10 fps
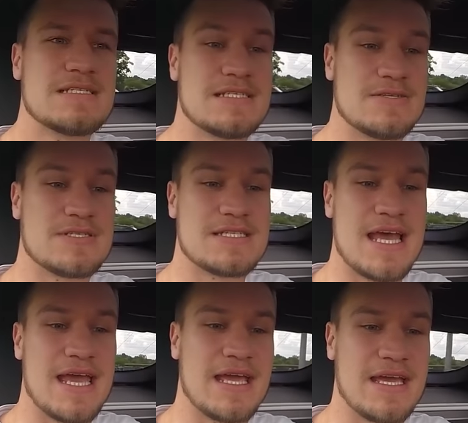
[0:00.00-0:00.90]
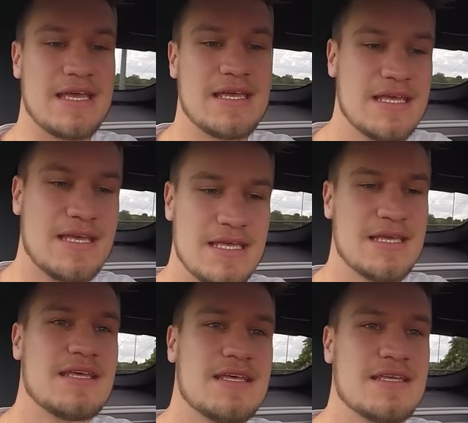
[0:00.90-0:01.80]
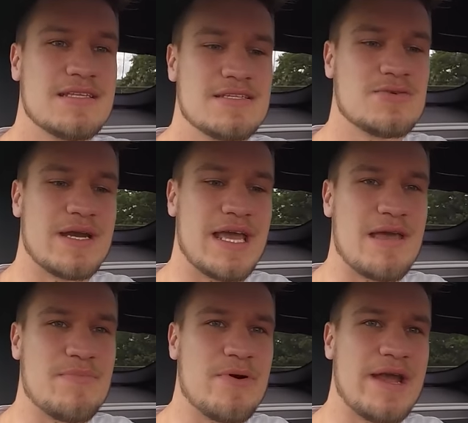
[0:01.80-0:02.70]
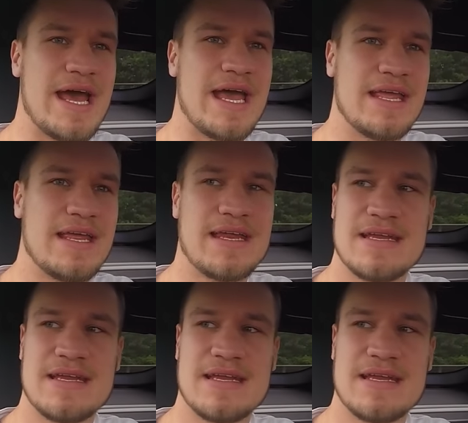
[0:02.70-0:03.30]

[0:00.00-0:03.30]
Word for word: still staying at twenty-eight point eight.